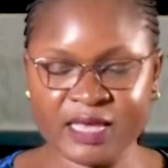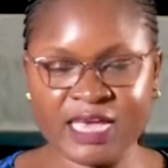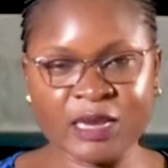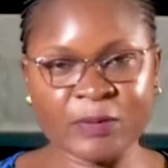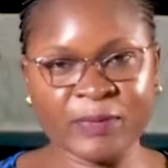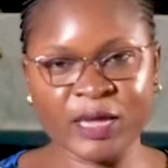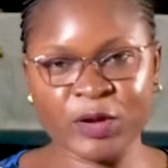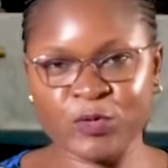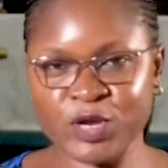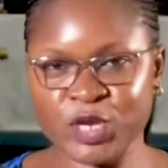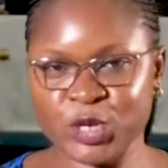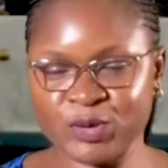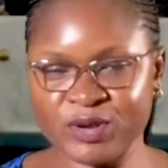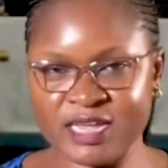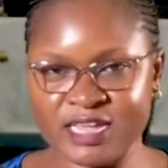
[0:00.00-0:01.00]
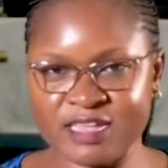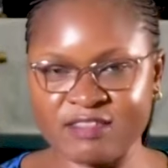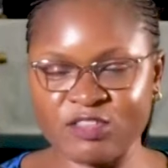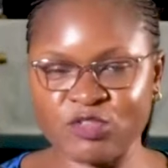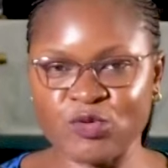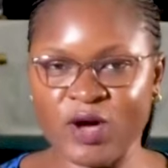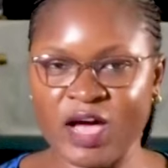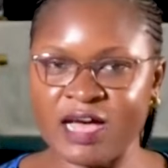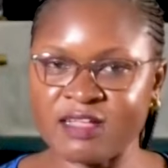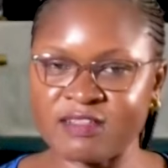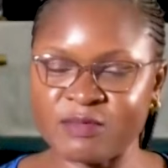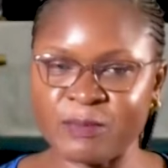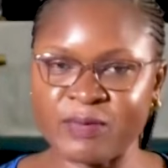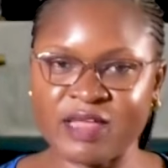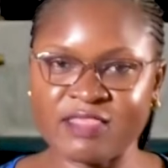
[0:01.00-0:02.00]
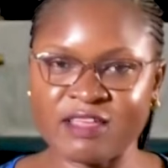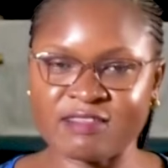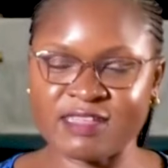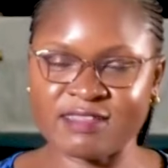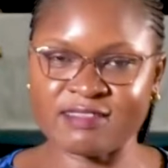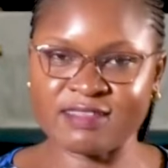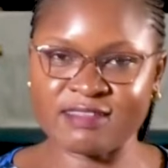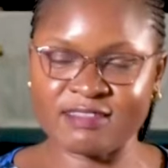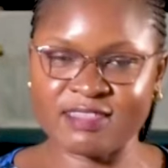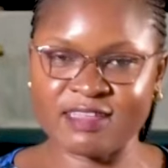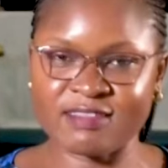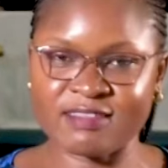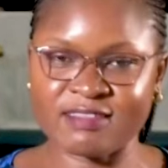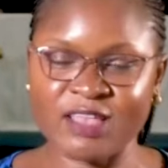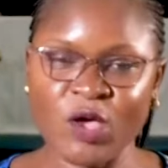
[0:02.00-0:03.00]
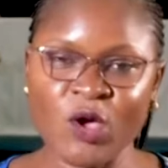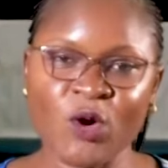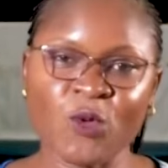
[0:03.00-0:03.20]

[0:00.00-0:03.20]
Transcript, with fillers: And my question is to ask brothers and sisters,